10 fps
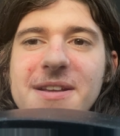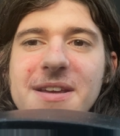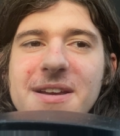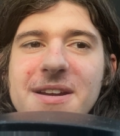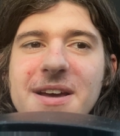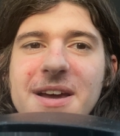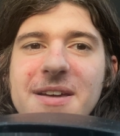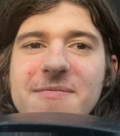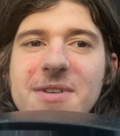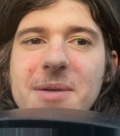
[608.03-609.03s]
and I
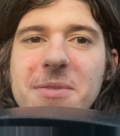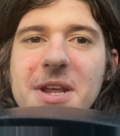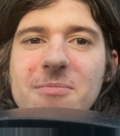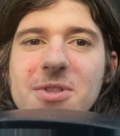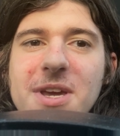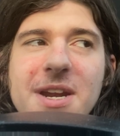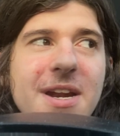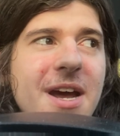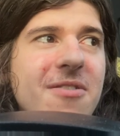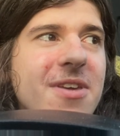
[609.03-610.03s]
have not been able to get it
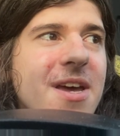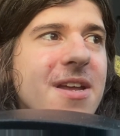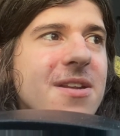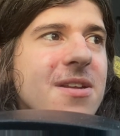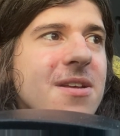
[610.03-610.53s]
out yet.